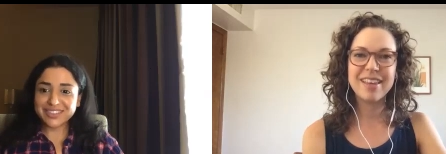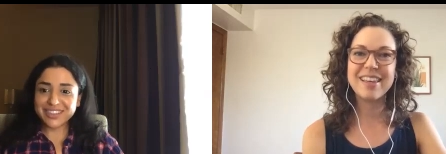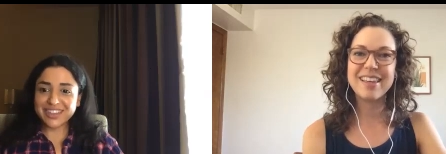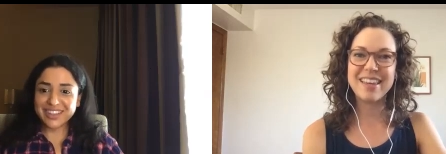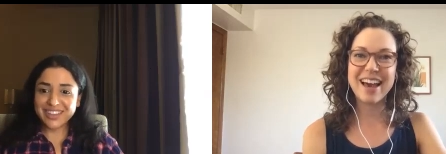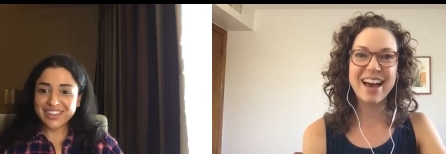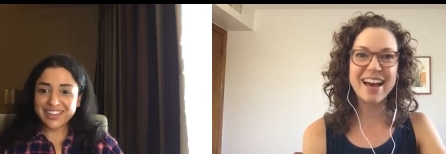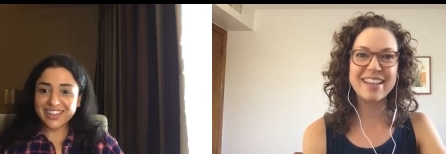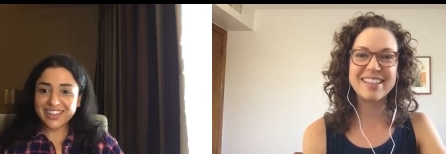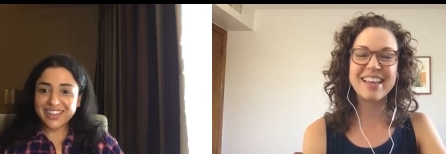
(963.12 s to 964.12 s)

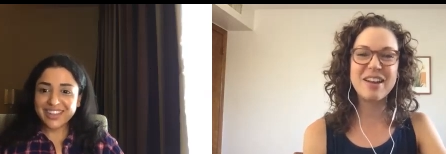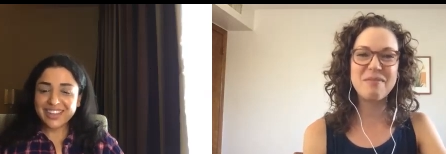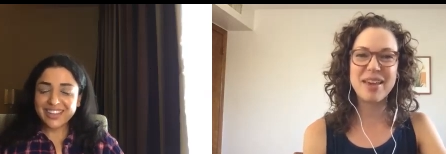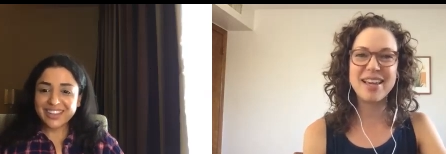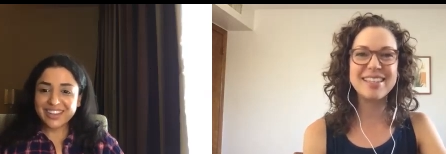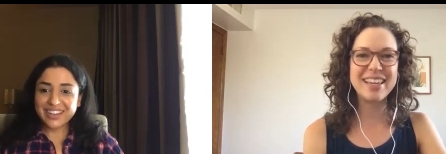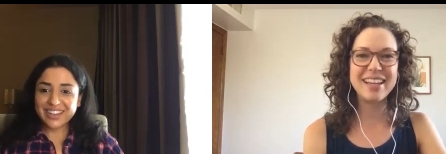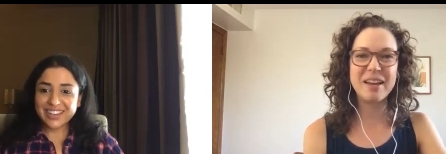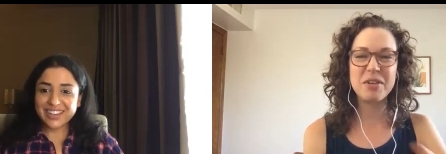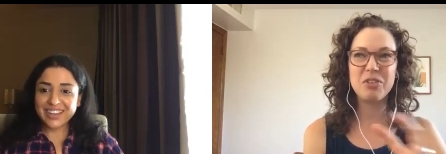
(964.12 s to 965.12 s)
Speaker 1: Yeah, isn't that
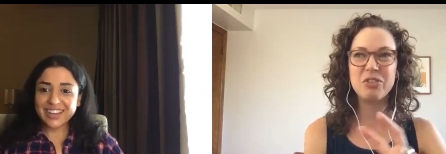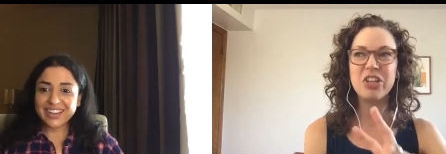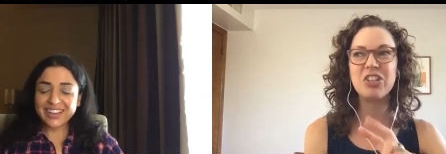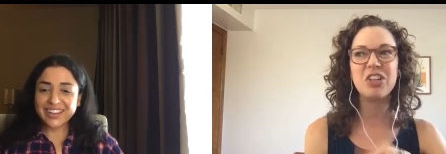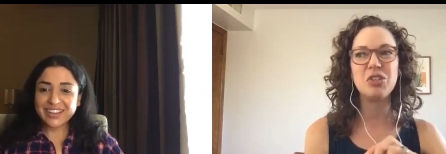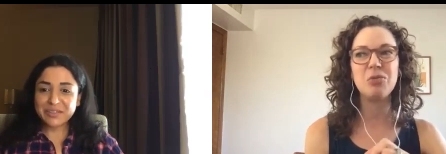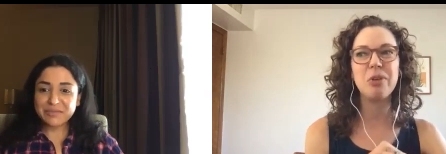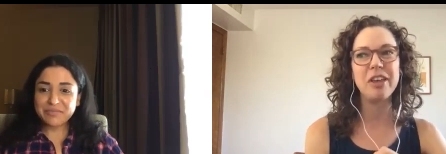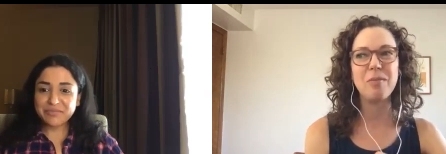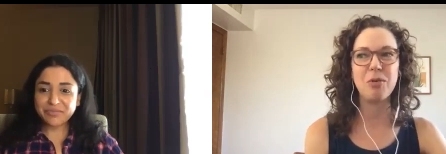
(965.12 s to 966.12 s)
amazing? I mean, you touched on two
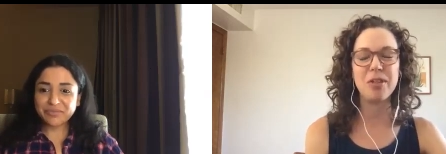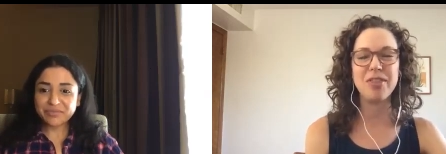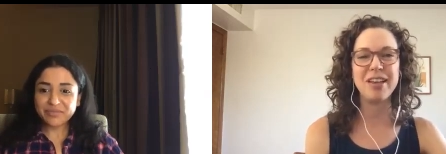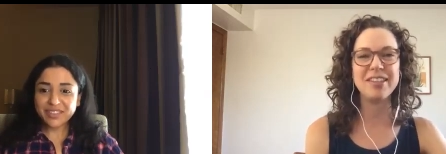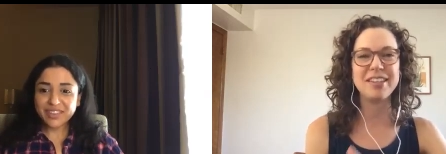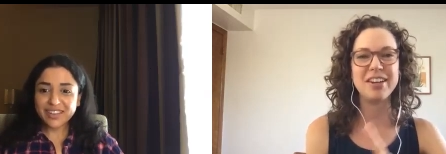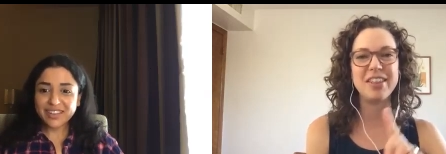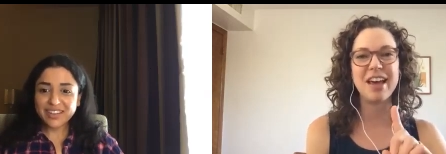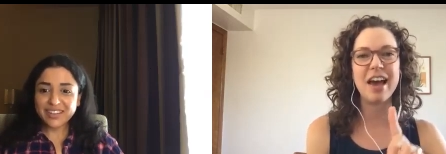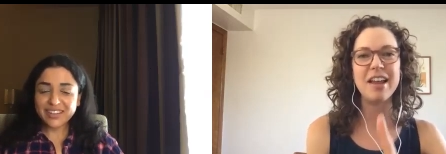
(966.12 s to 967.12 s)
really important things here,
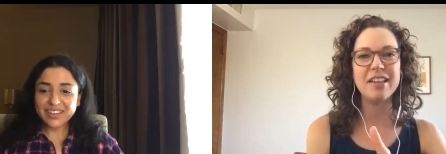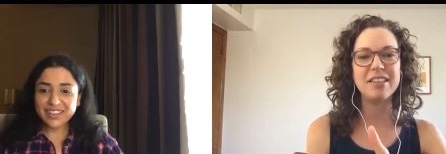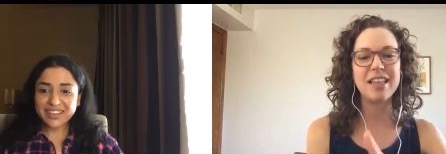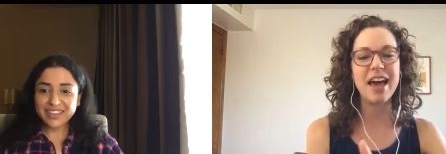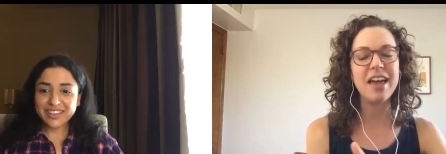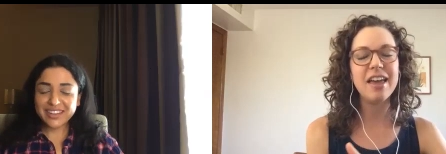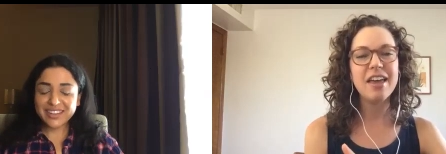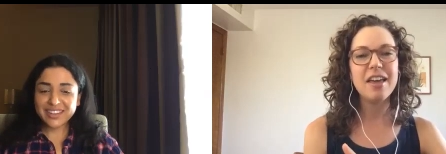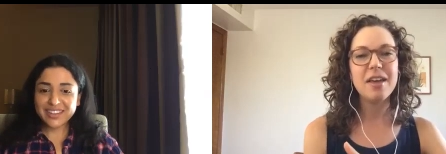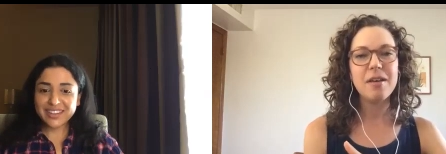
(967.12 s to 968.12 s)
and that is that
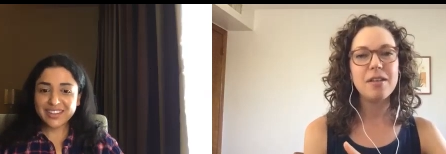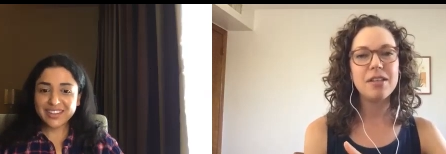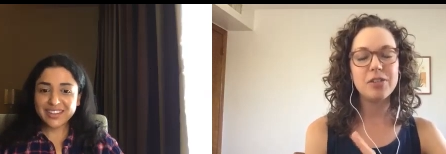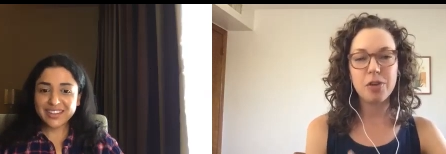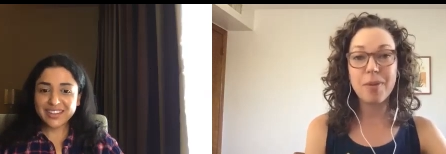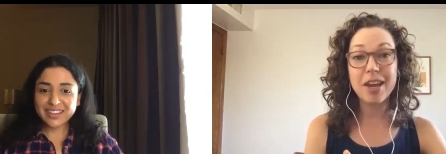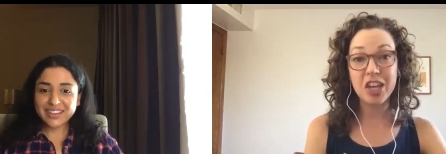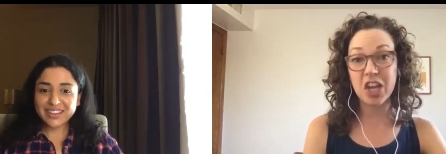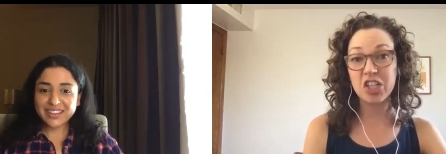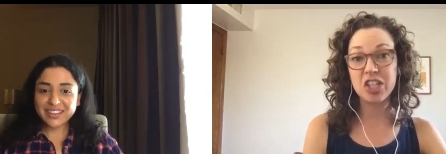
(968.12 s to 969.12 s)
different
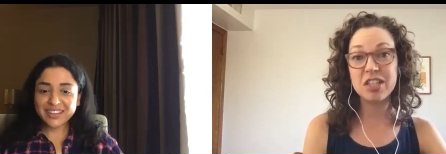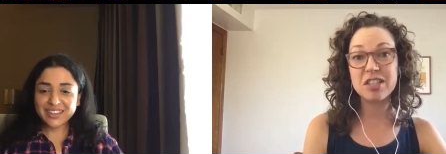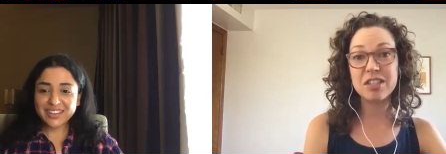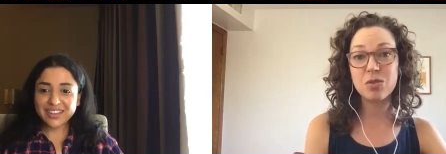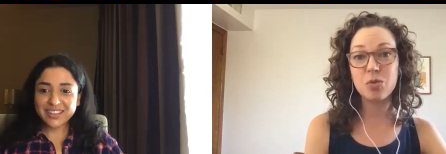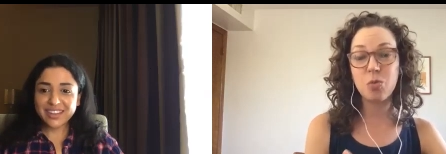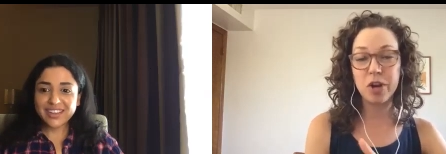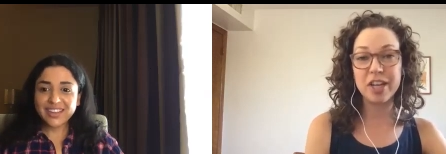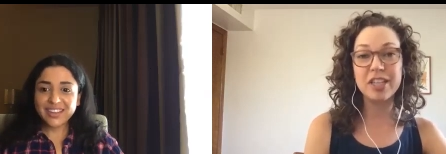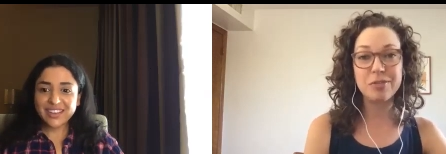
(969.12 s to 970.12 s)
medications
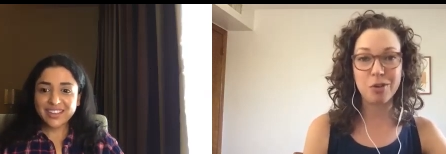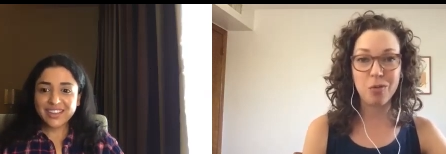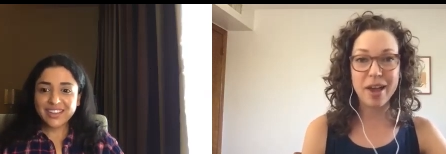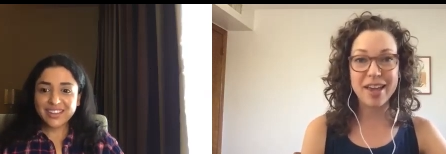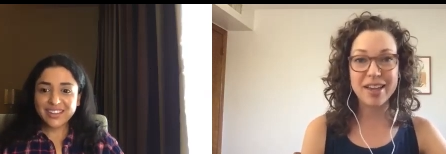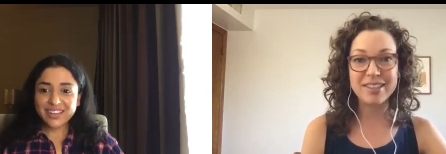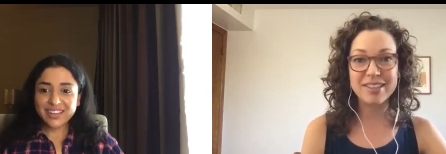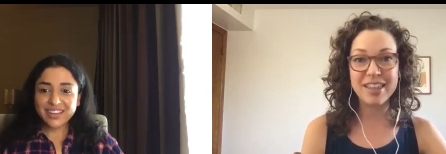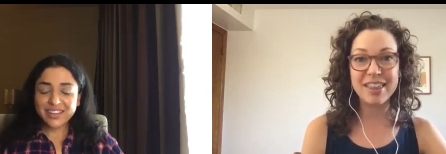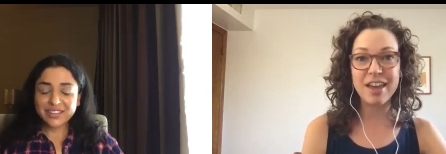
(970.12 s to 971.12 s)
work in different
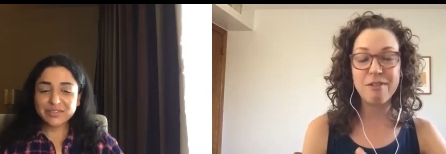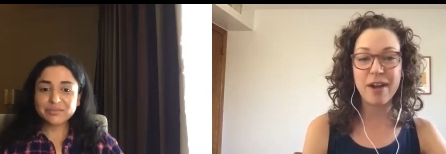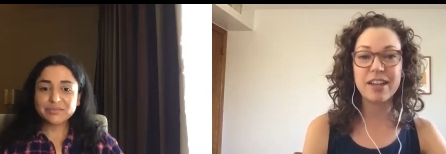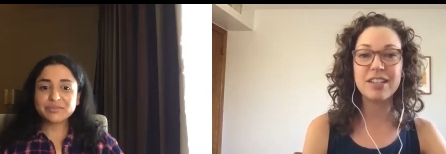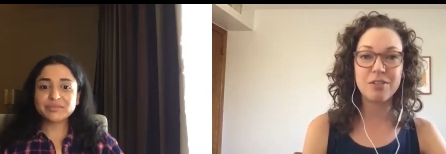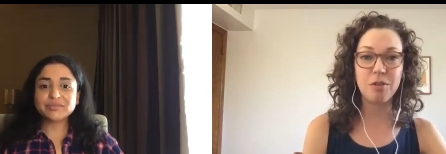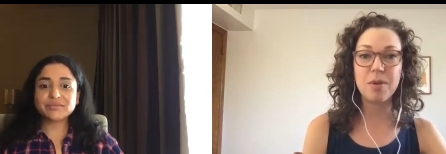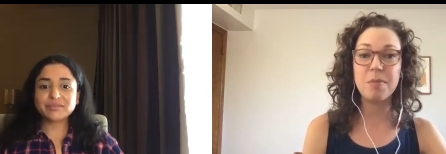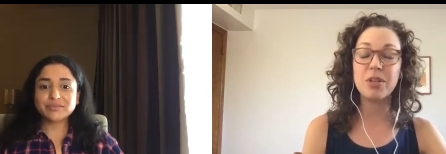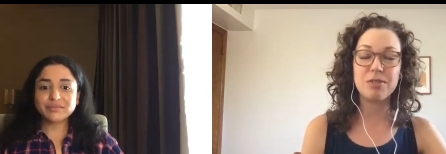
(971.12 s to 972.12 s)
ways and they affect different
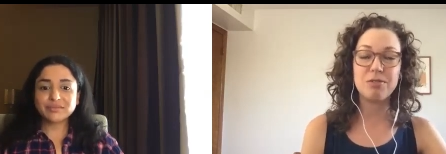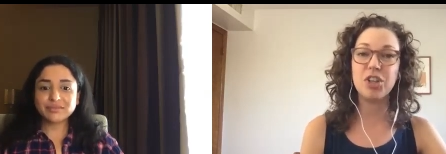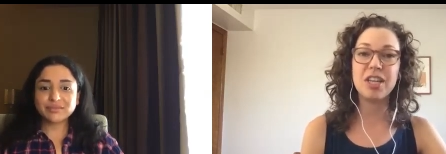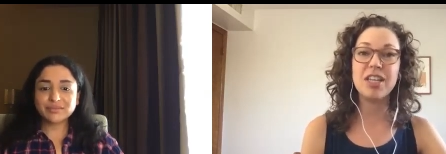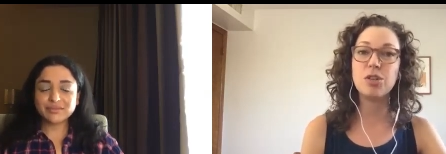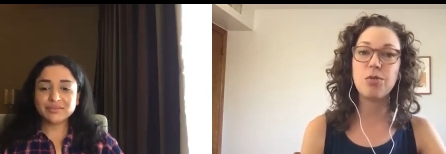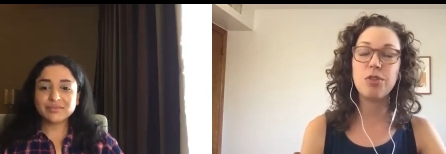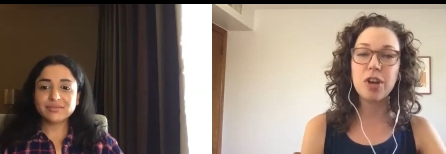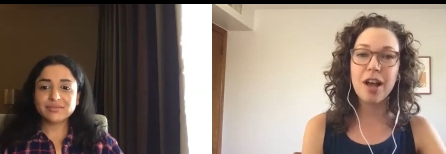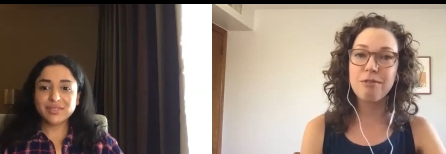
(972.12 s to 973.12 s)
people differently. So, if
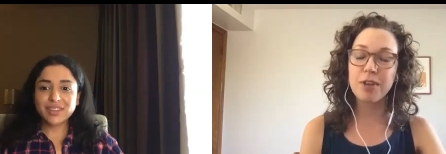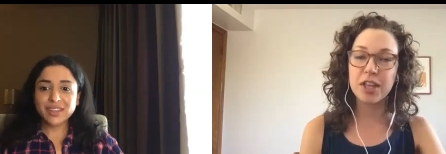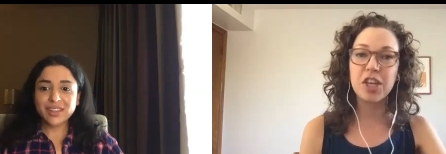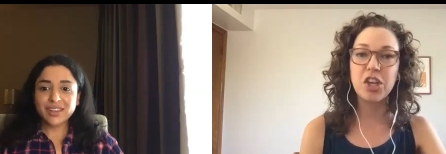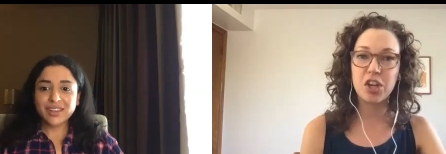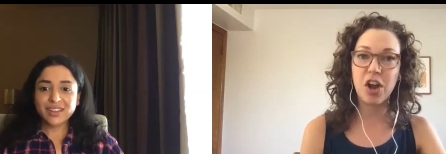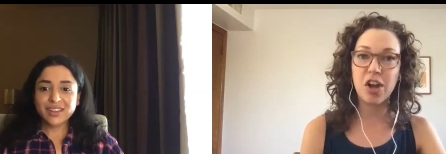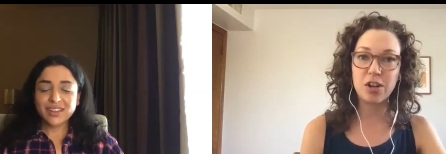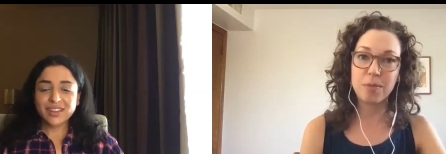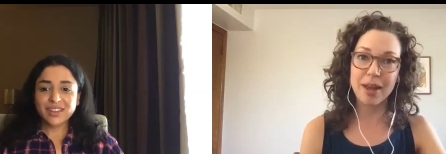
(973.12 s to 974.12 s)
you're not feeling good
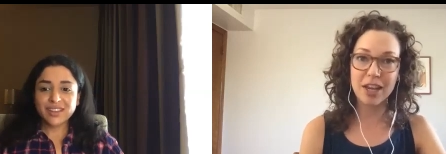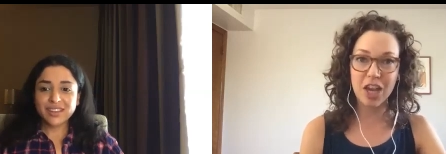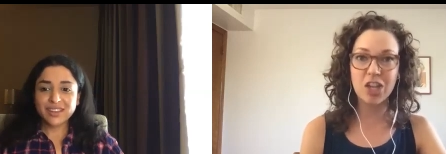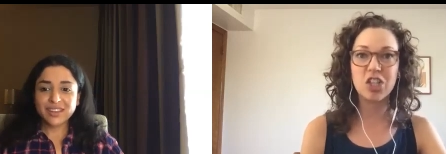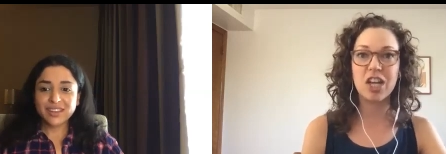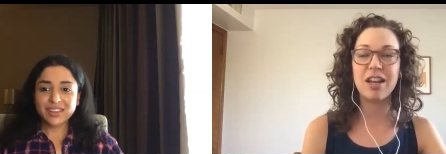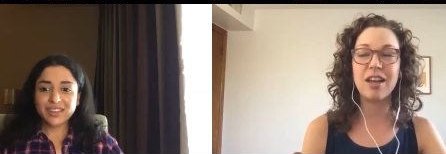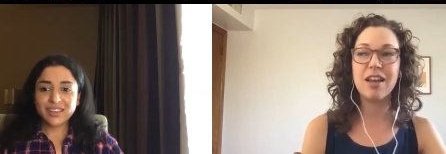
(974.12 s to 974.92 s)
on your medication,